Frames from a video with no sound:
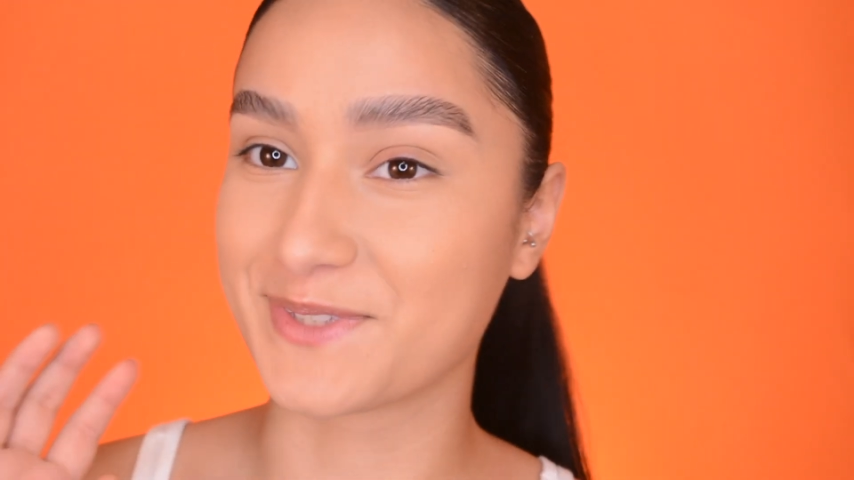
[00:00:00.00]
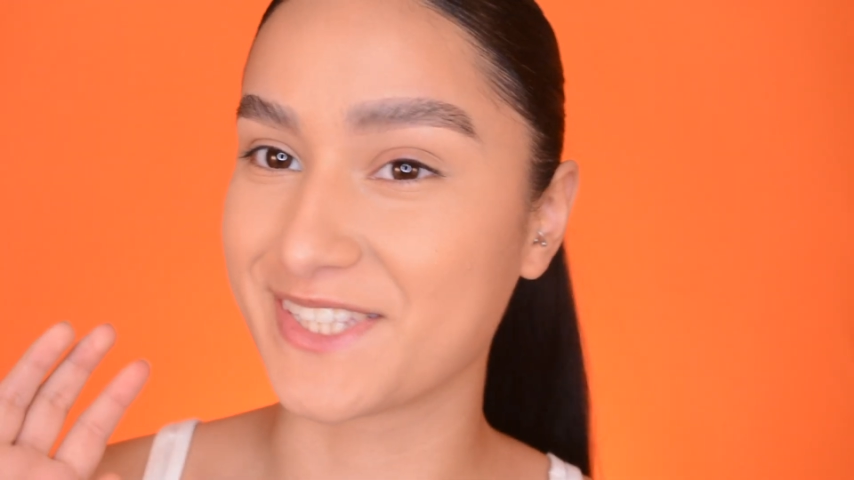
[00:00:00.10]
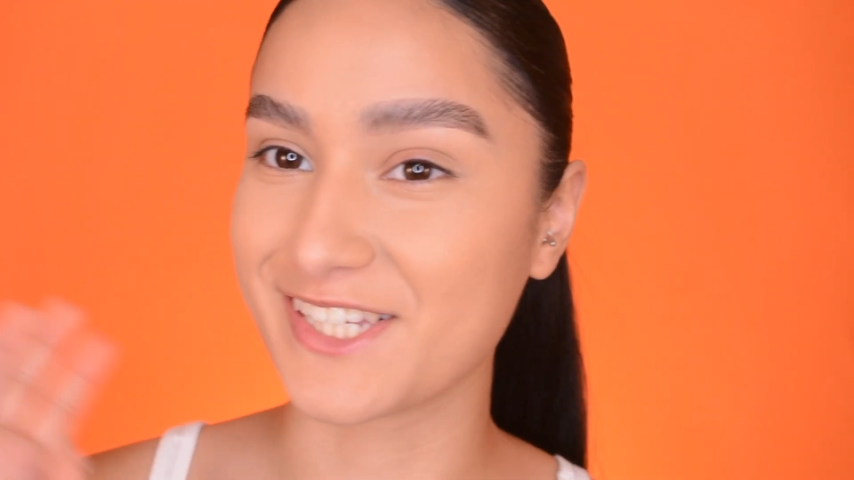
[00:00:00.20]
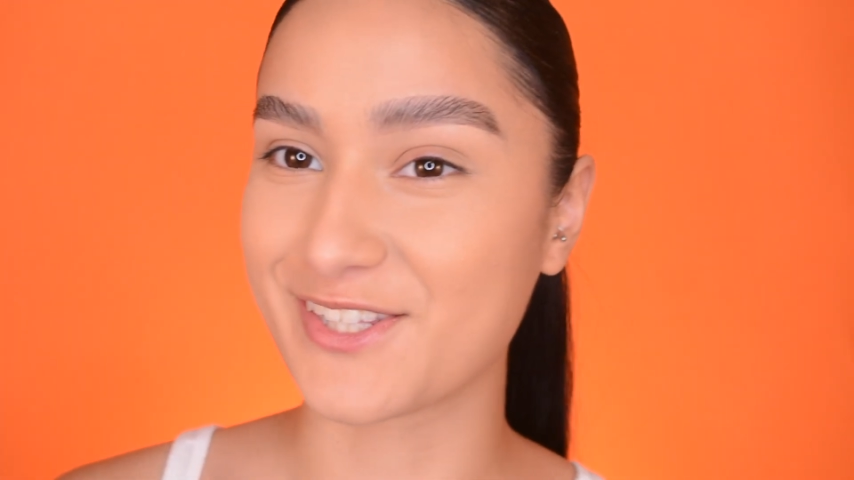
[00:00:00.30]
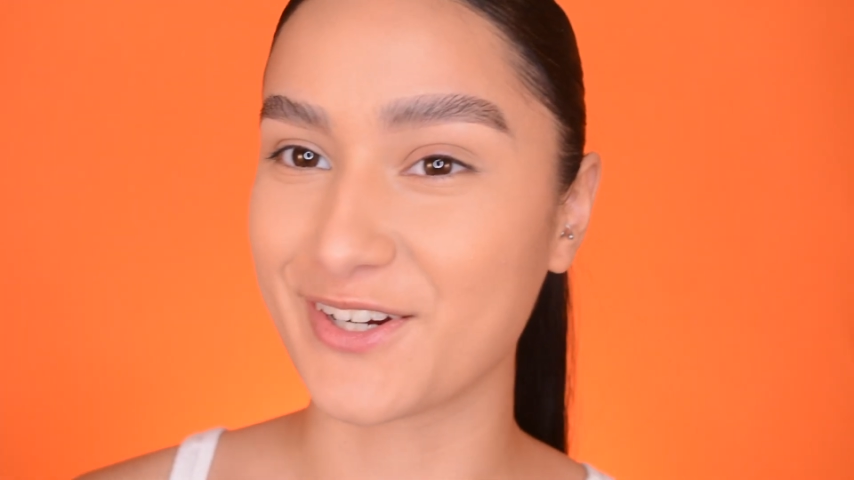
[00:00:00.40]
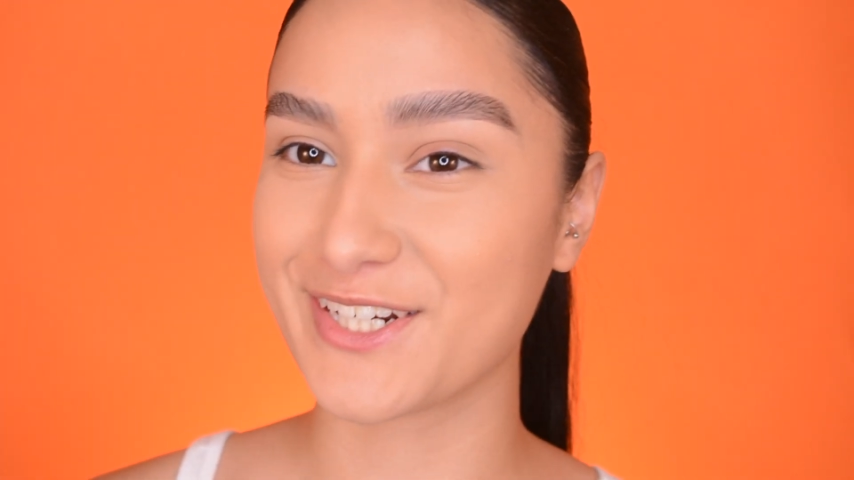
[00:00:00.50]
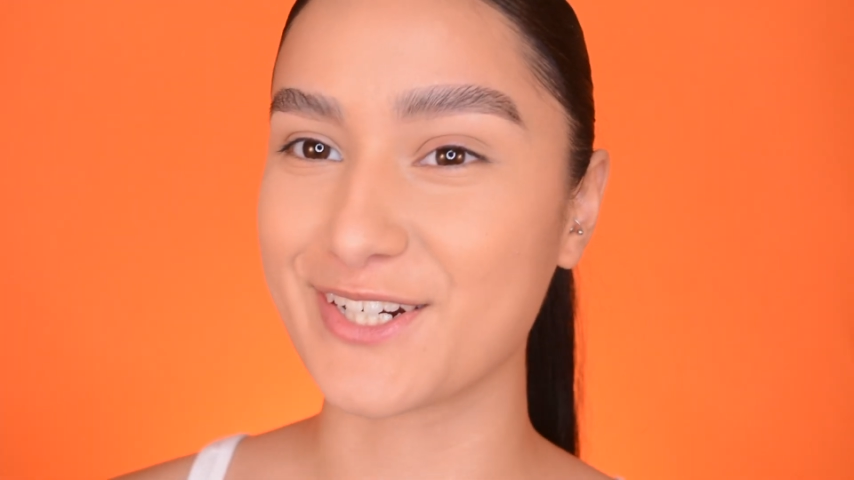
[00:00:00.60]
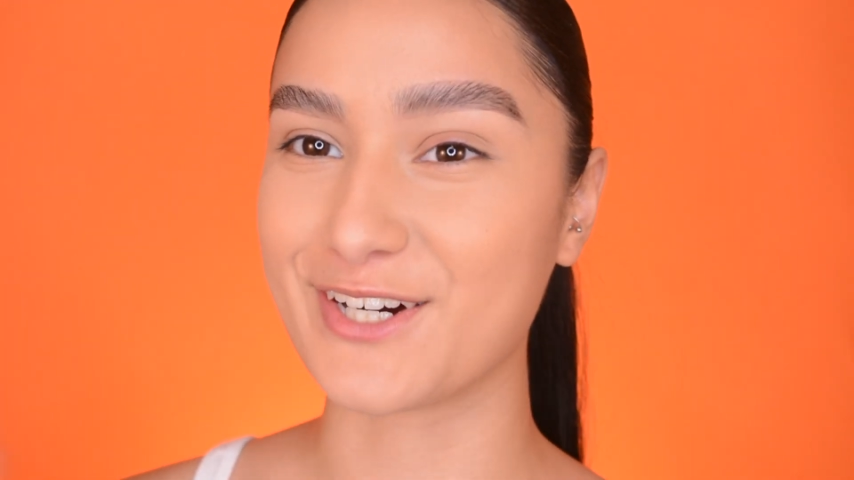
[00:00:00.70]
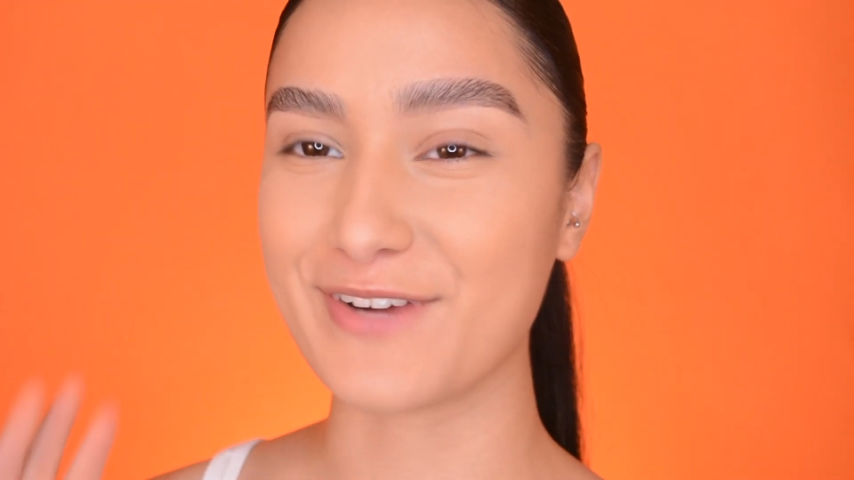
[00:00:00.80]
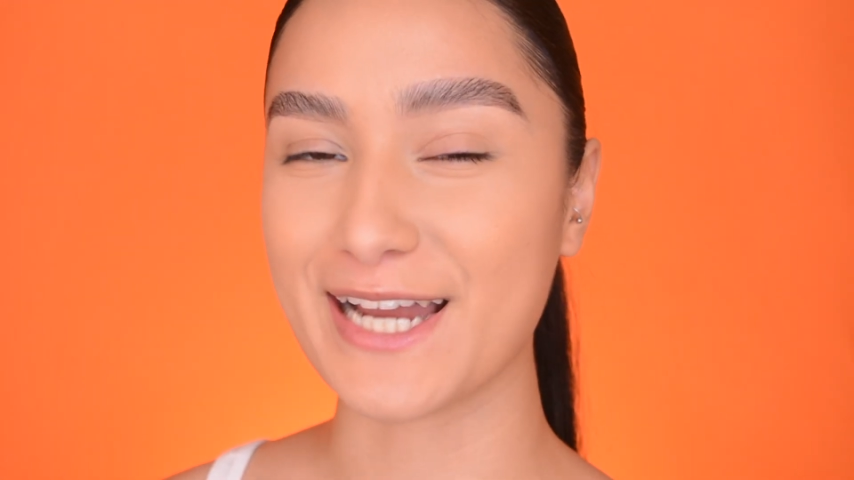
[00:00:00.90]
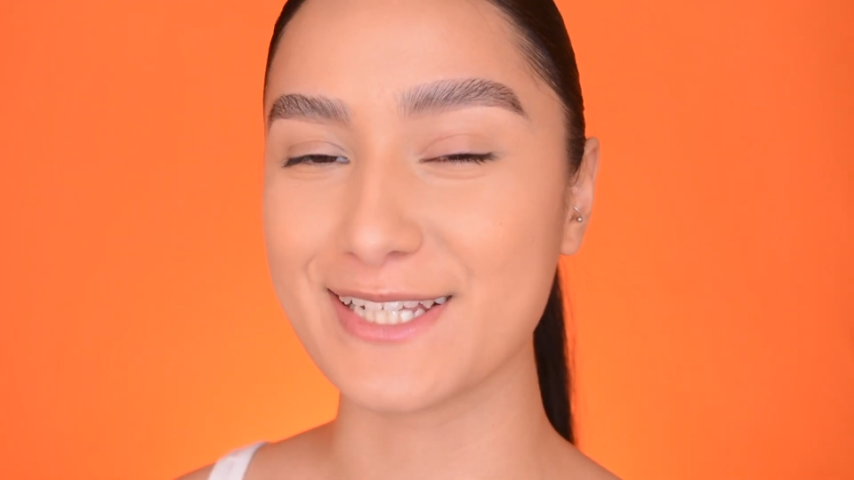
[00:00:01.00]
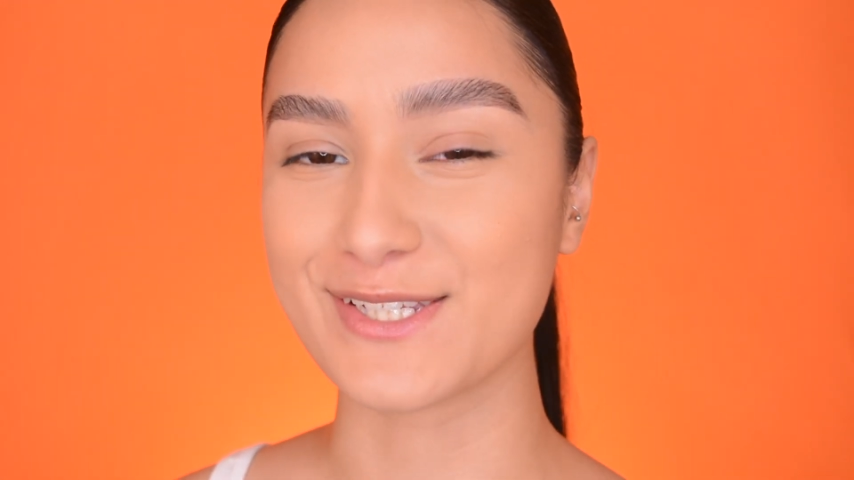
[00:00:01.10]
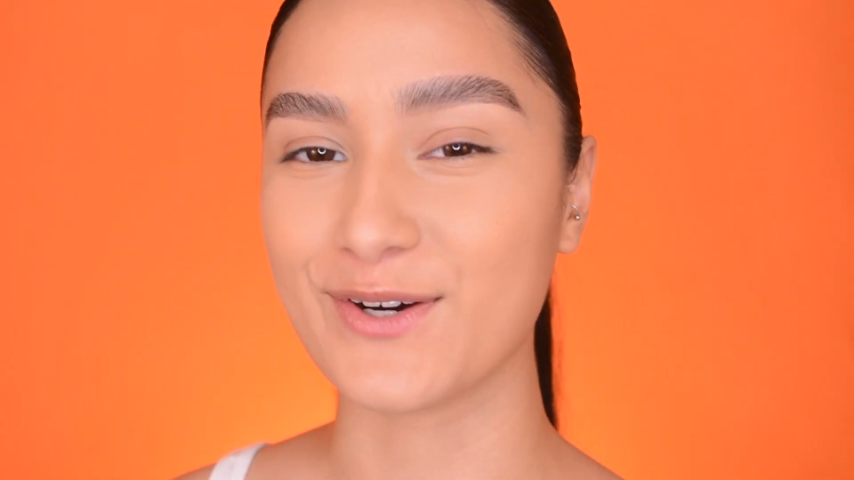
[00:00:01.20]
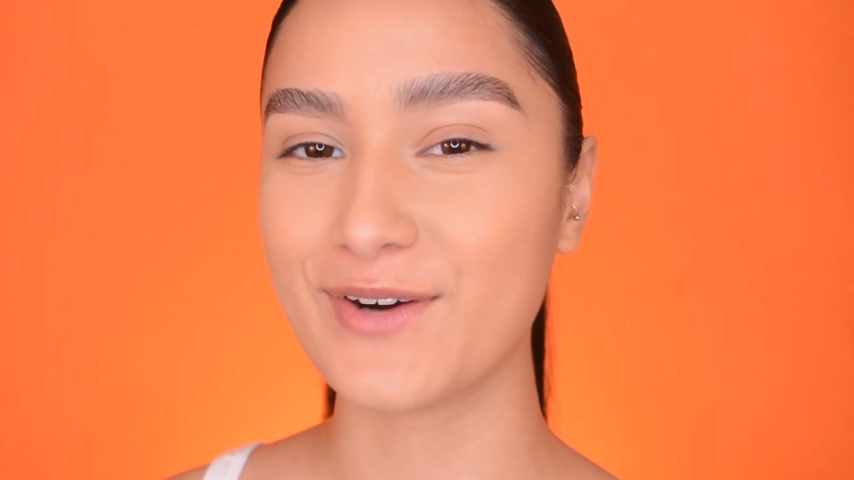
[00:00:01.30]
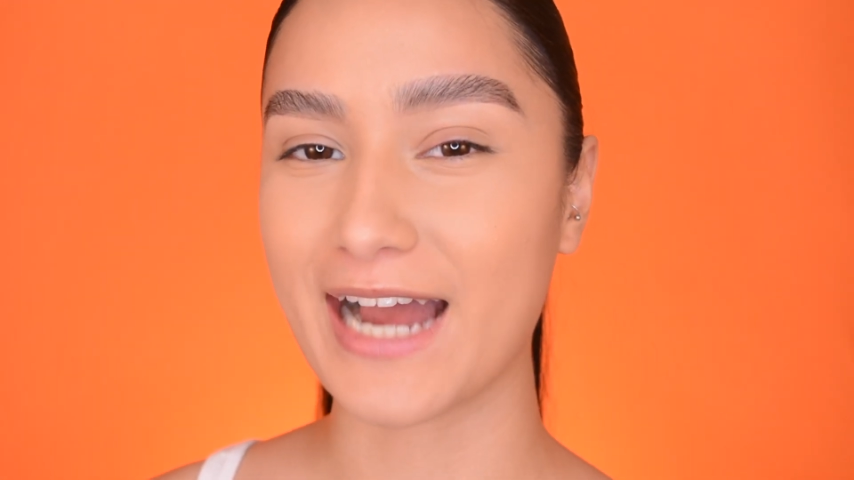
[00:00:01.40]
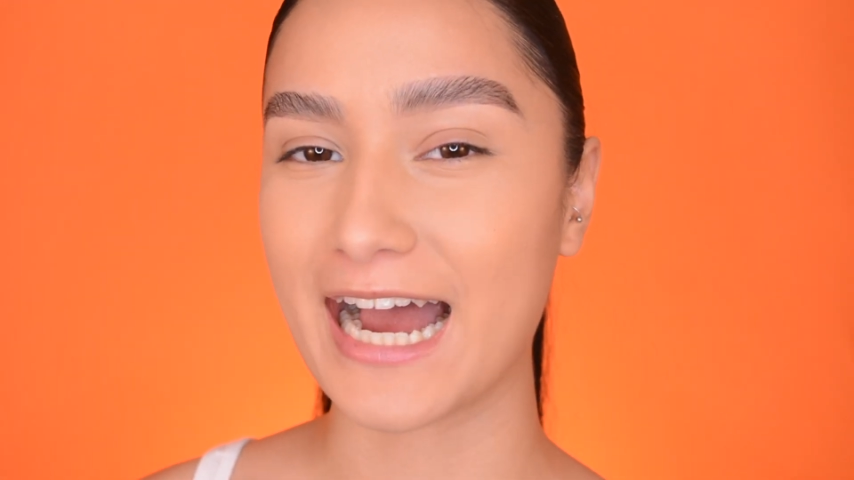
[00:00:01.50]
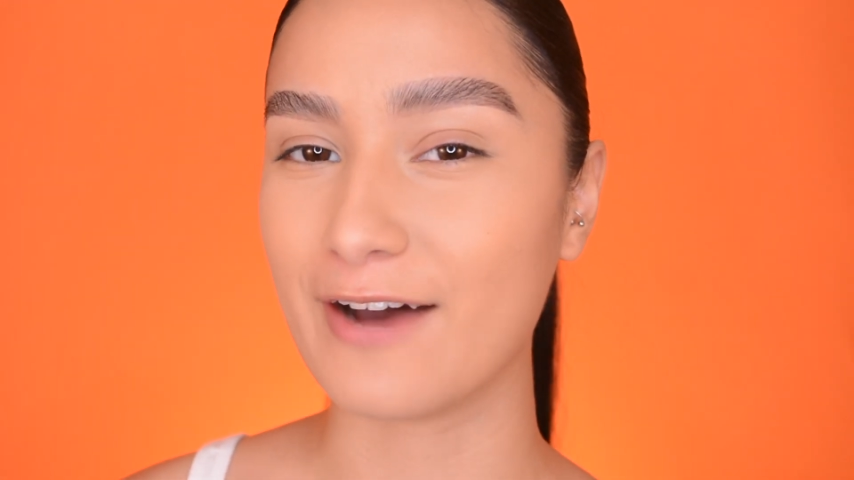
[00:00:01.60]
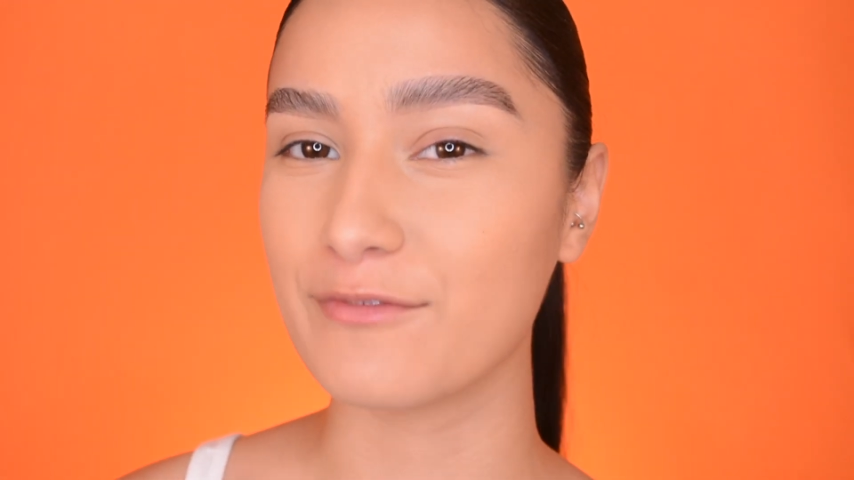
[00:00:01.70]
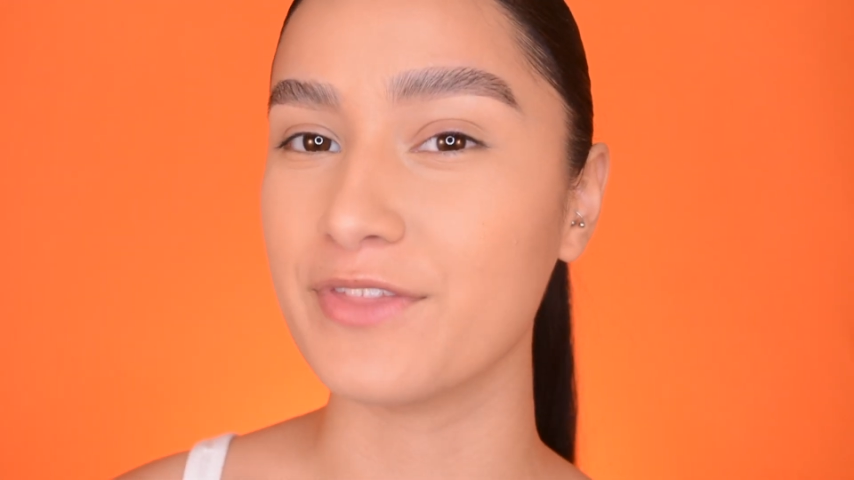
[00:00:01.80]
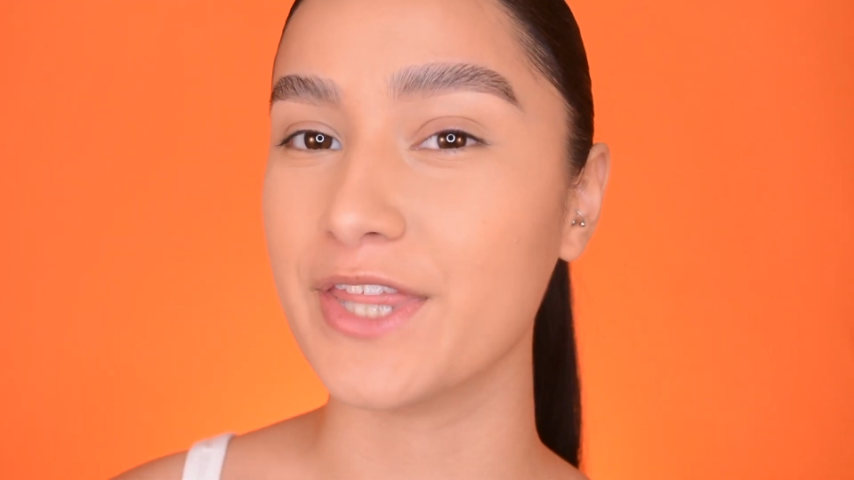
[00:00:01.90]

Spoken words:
to start it off, I don't have